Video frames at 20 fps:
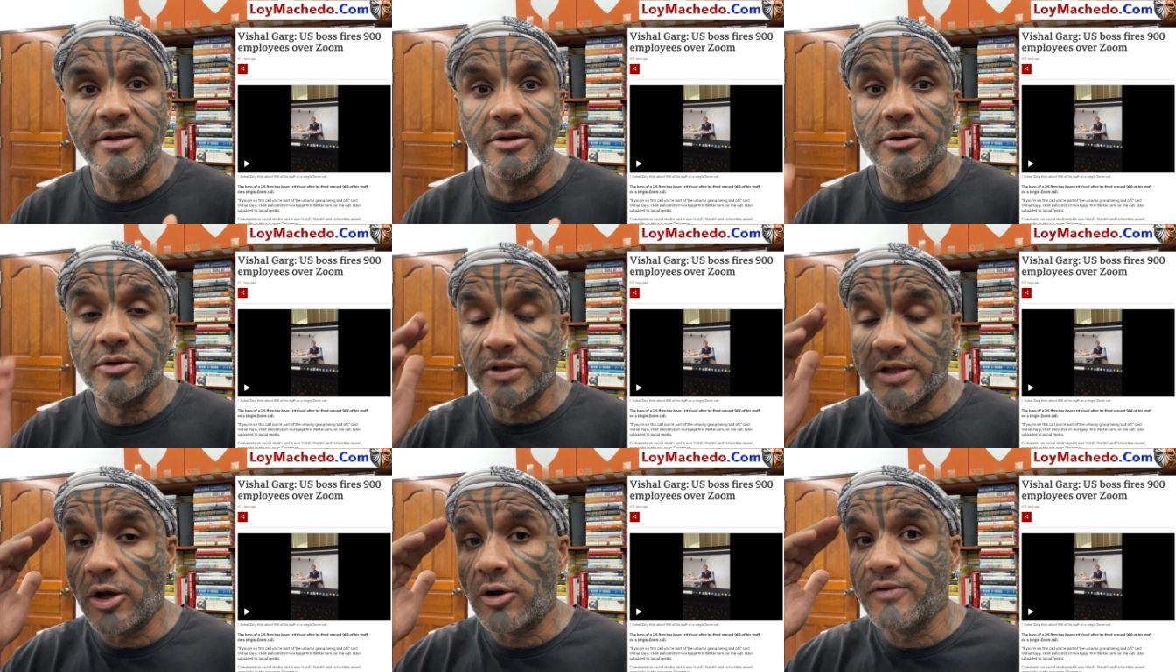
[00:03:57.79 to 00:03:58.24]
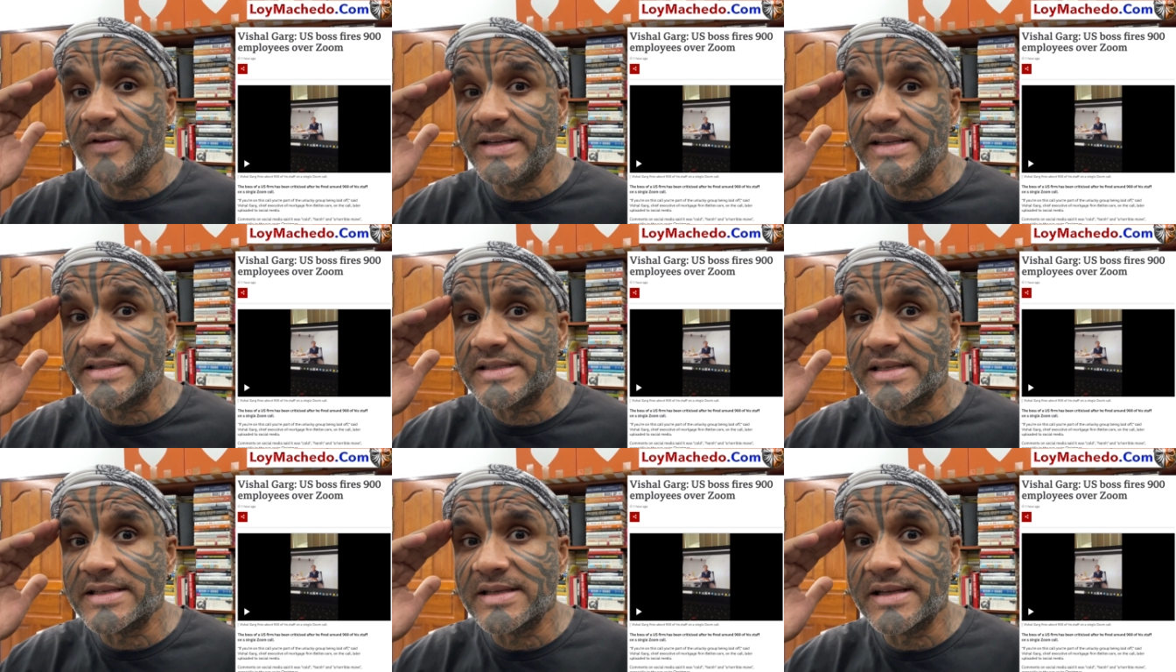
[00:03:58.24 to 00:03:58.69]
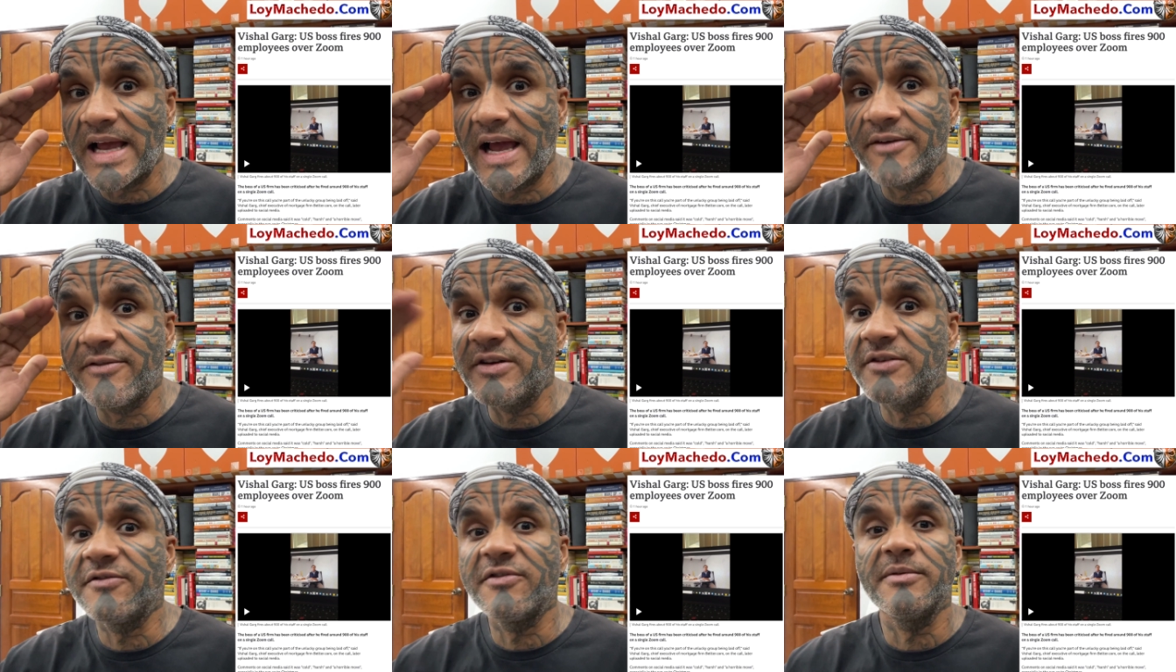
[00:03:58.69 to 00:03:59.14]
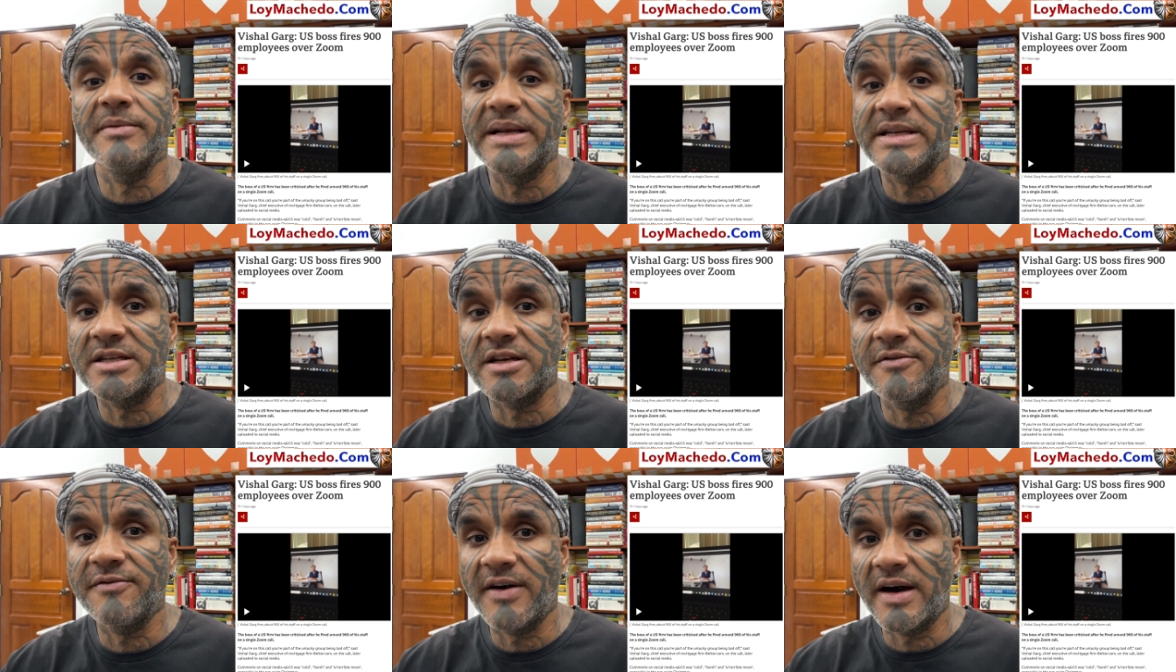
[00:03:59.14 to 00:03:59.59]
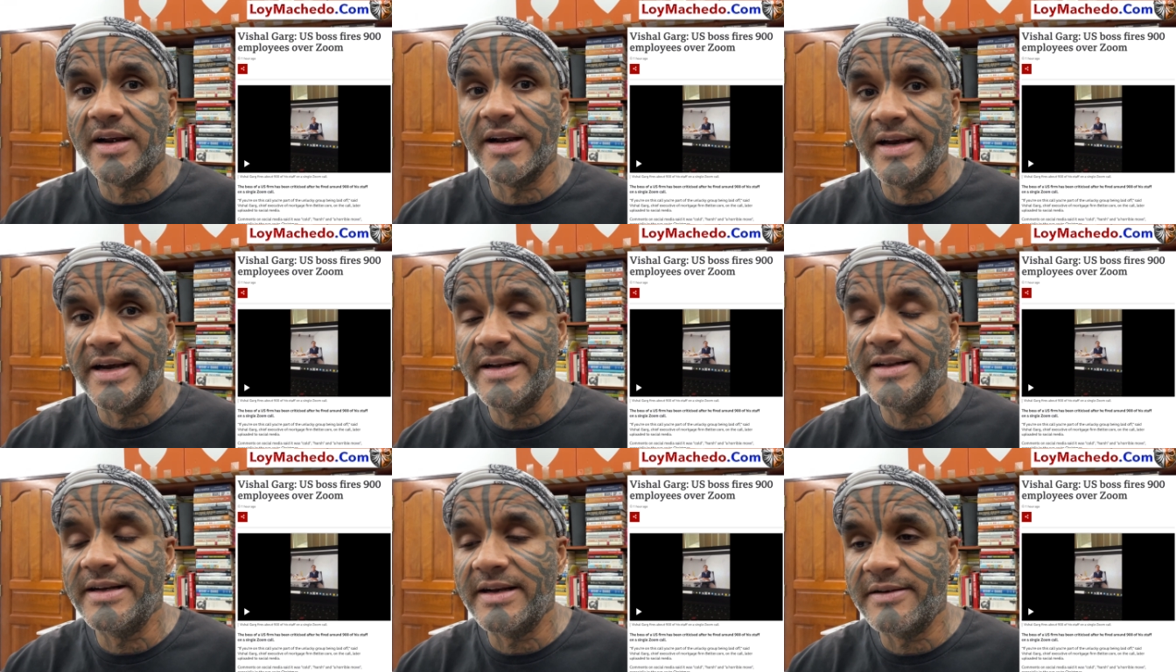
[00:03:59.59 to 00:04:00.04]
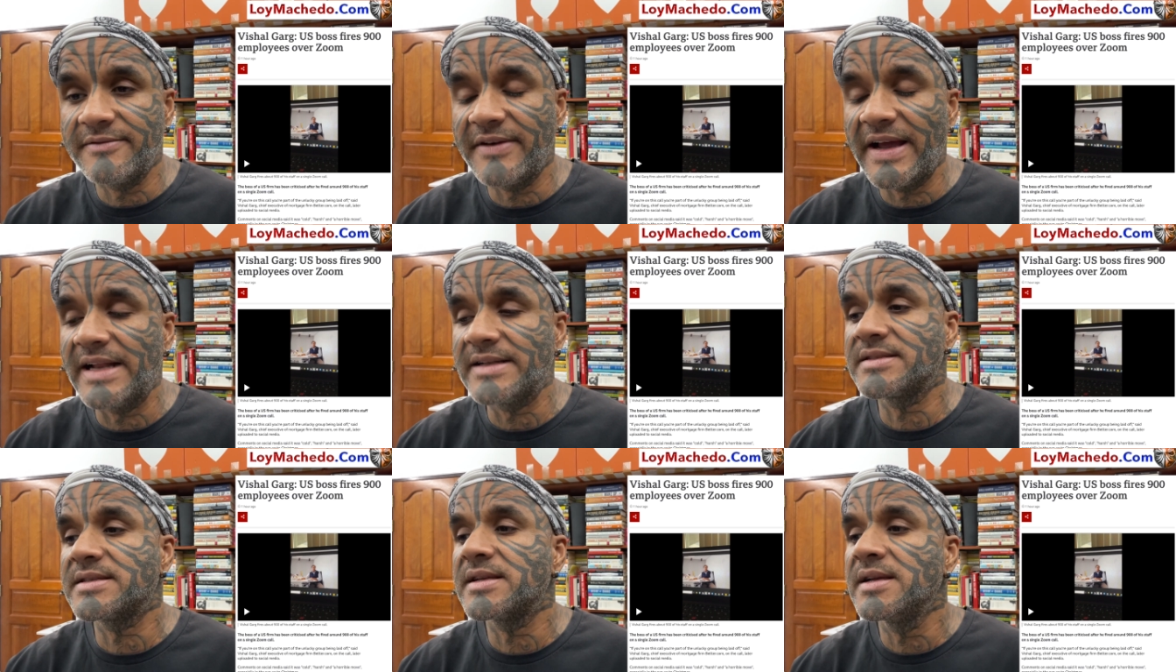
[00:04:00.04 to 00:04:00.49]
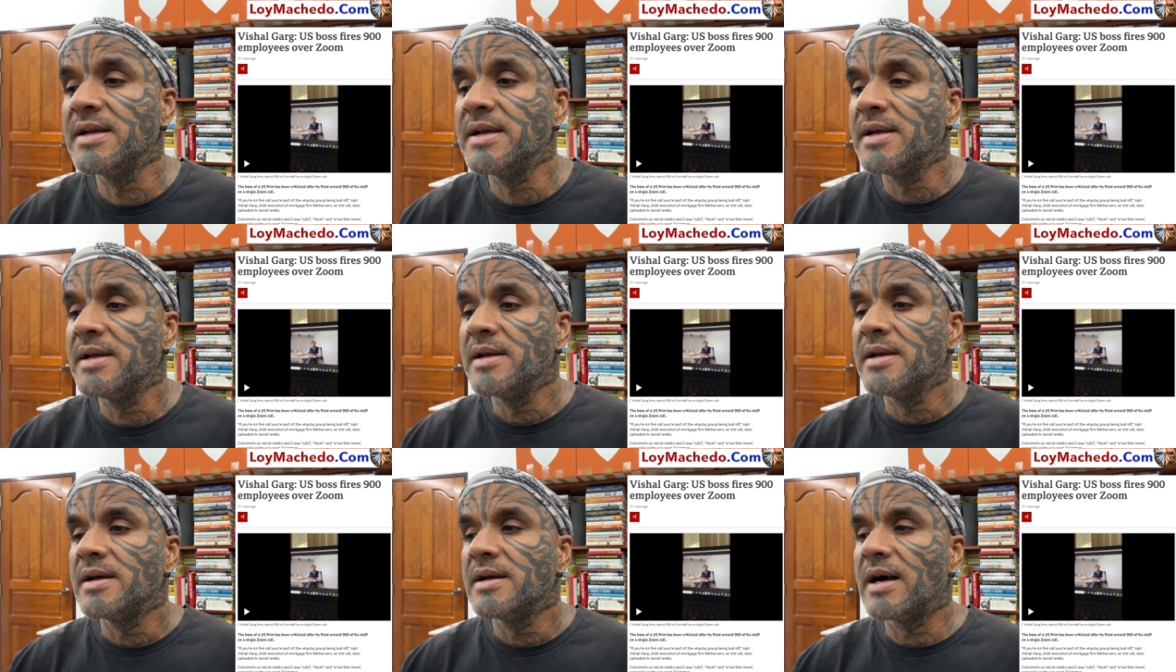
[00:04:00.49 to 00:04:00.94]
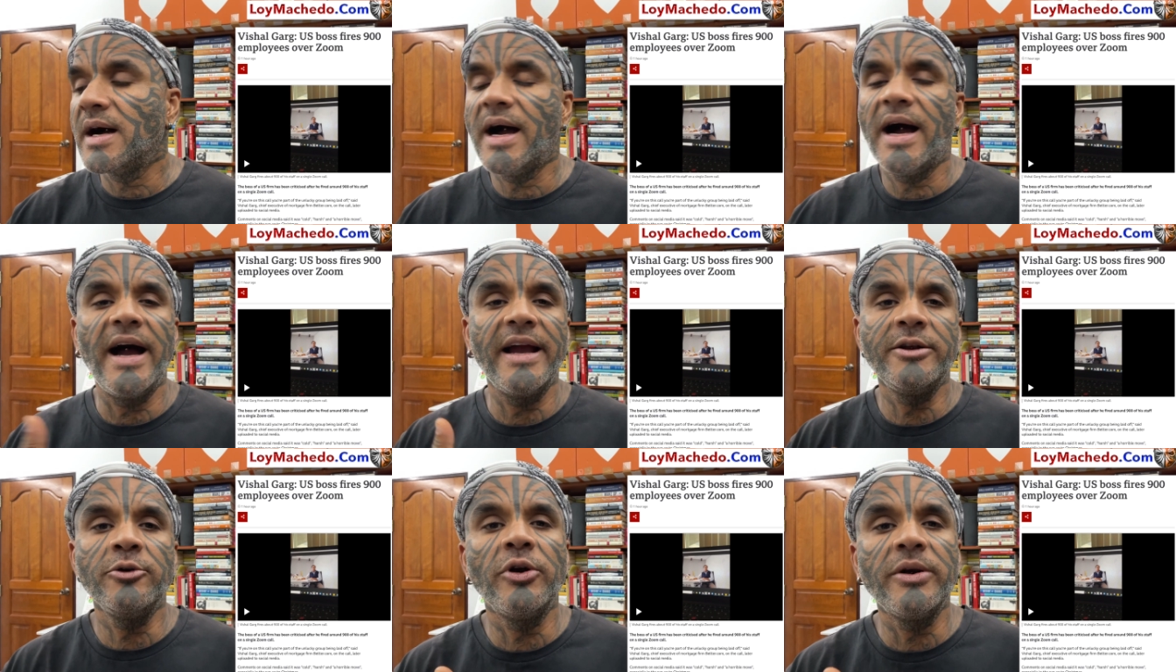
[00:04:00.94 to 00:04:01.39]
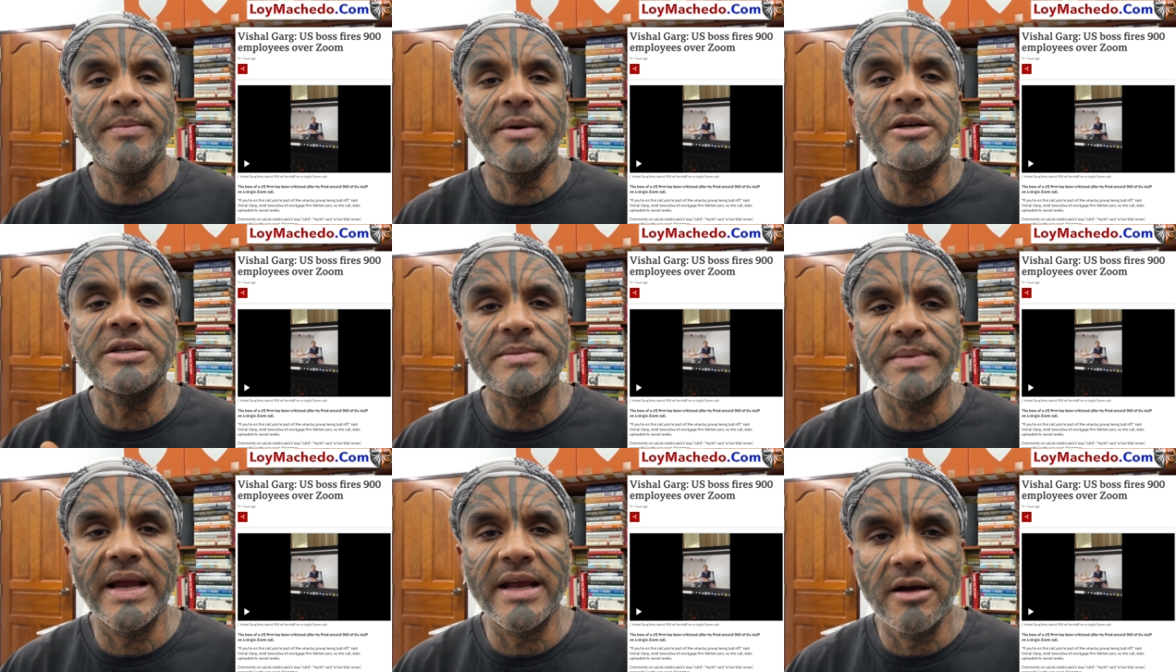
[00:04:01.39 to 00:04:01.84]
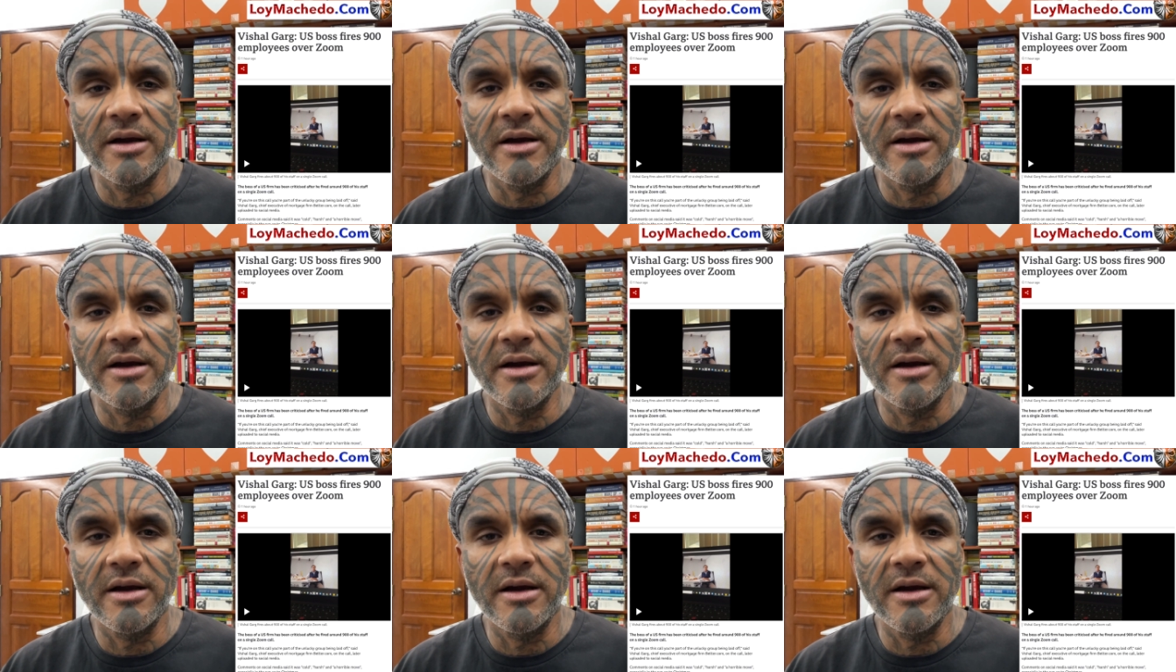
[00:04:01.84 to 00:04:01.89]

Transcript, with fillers: you know, they always have information far ahead in advance. I know it because my